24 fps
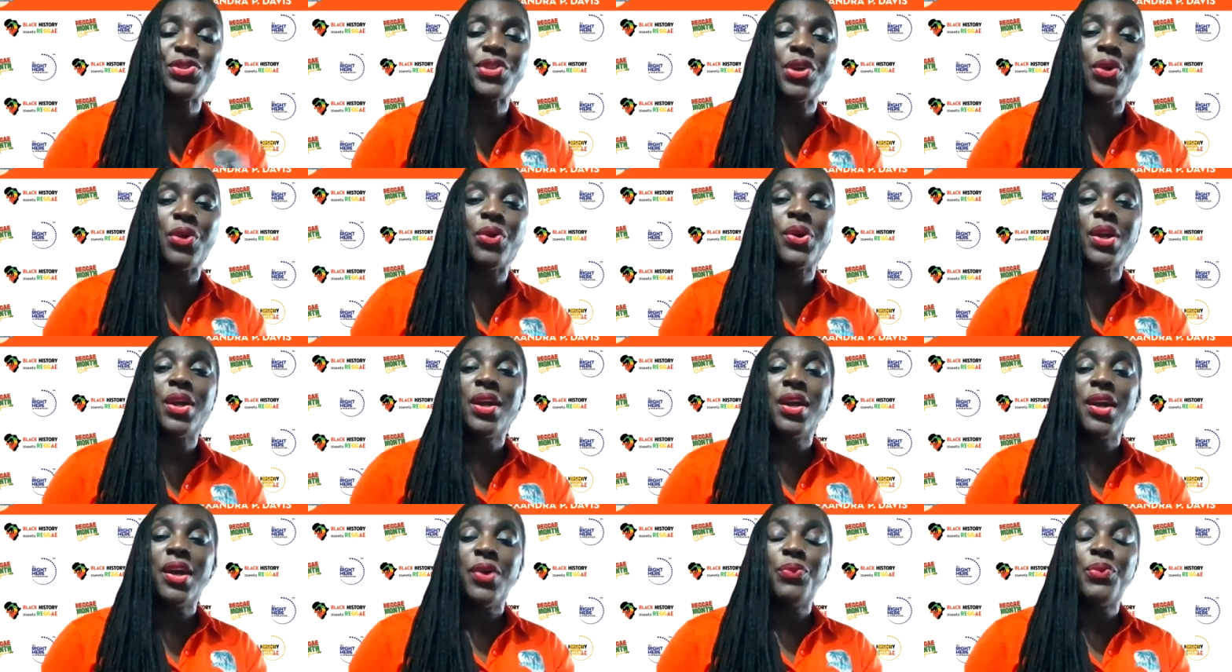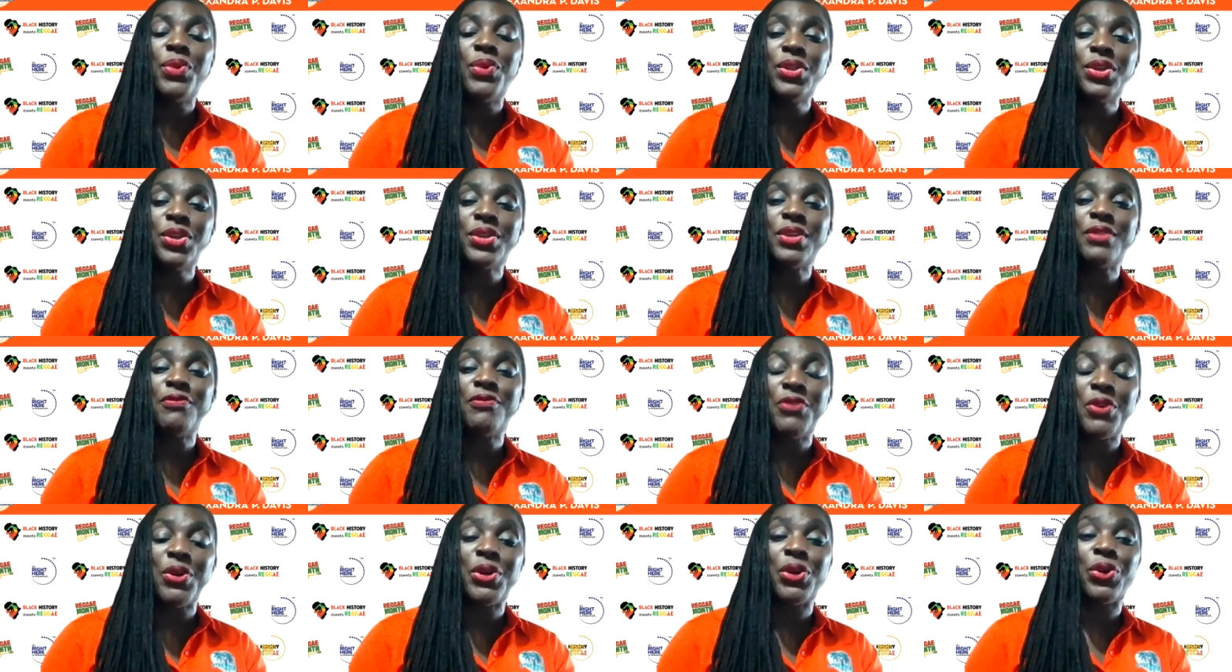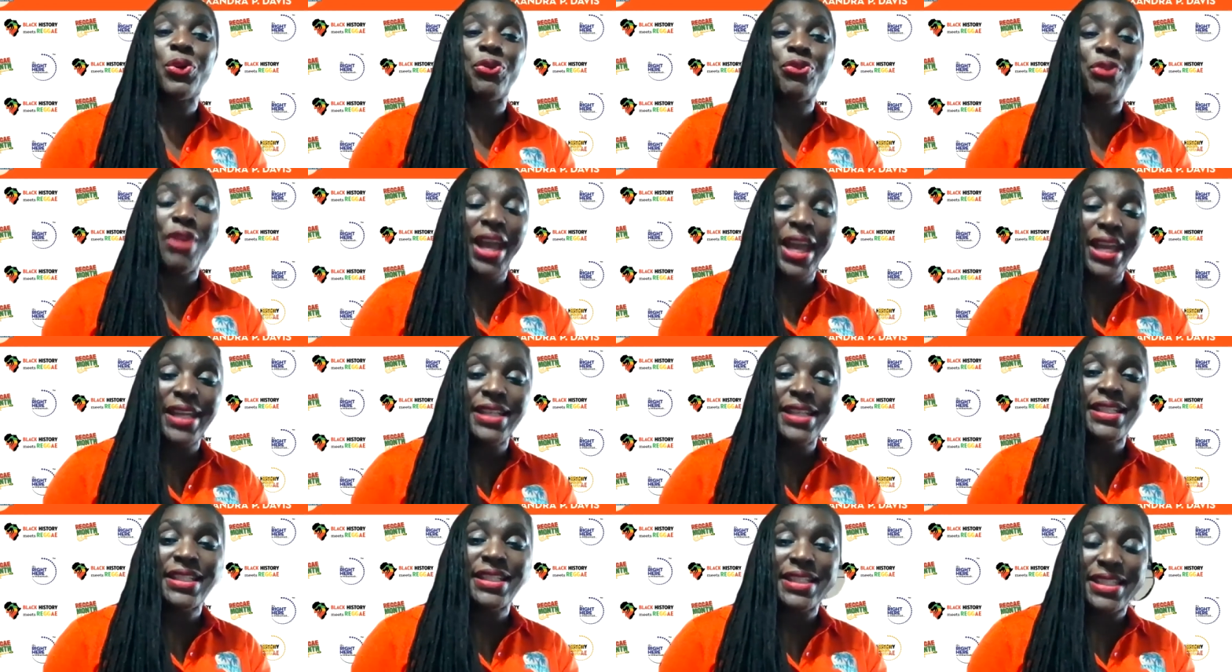So we're looking for a
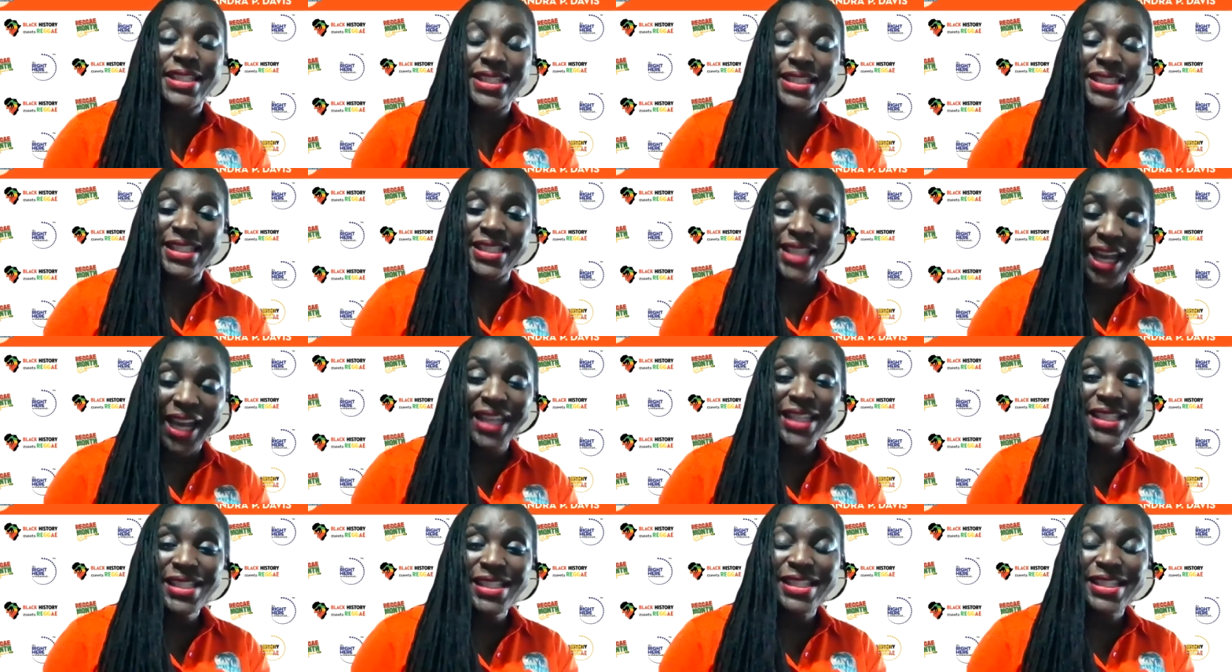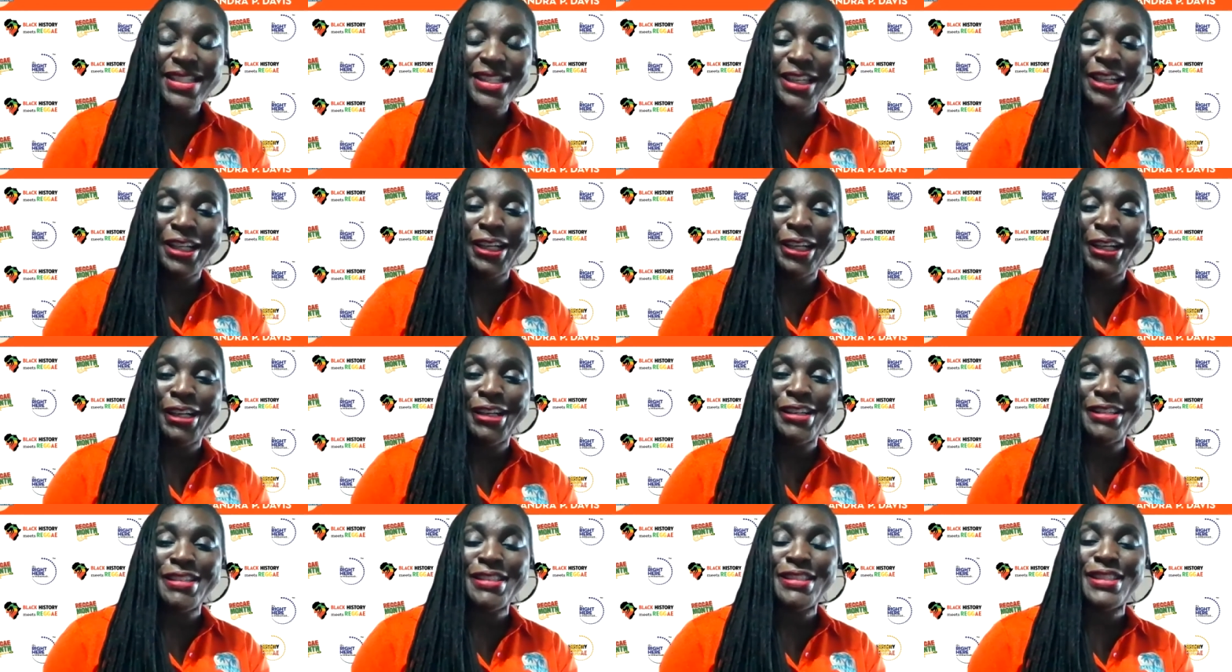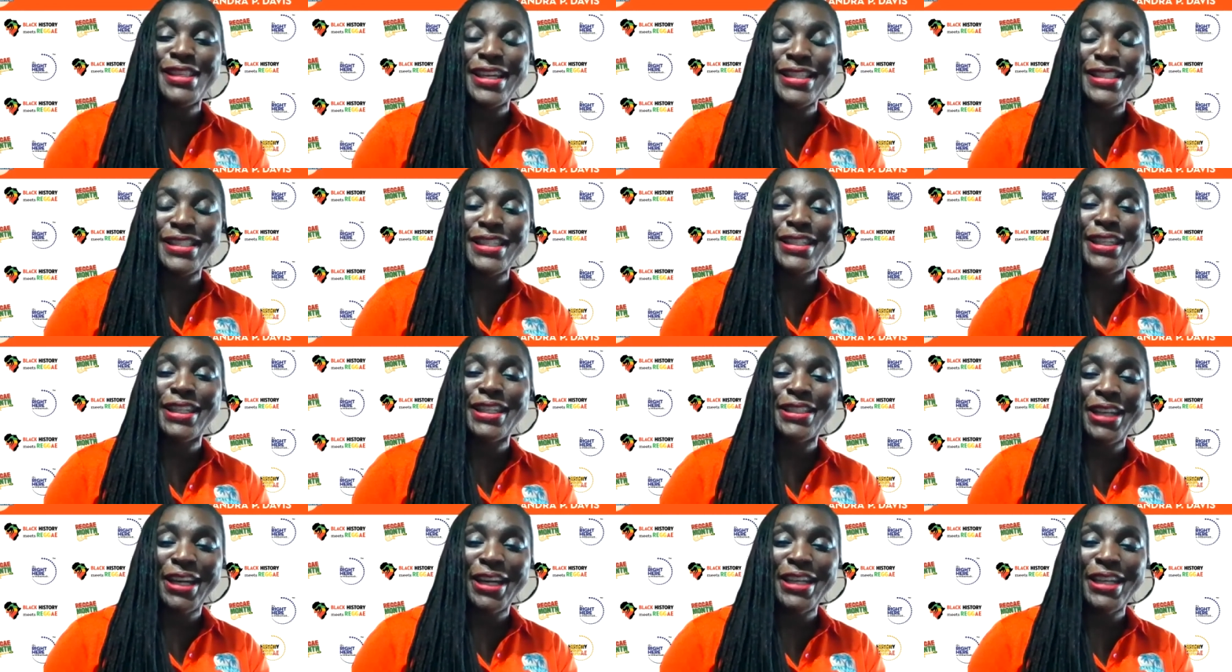grand night,
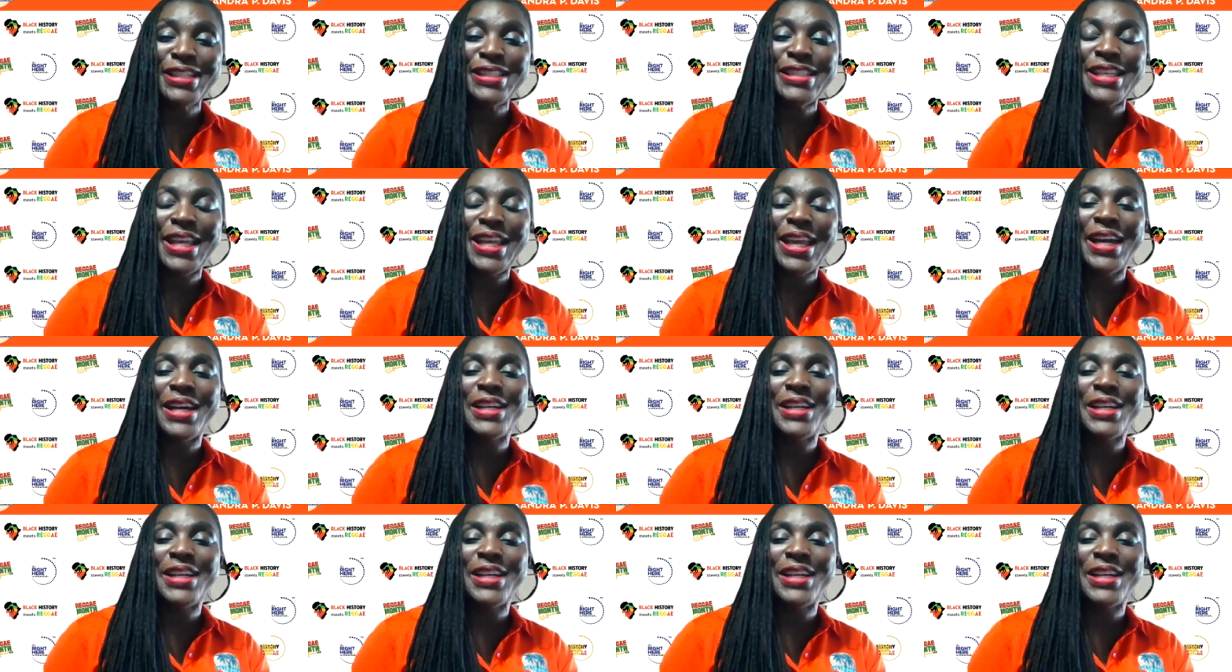Saturday night.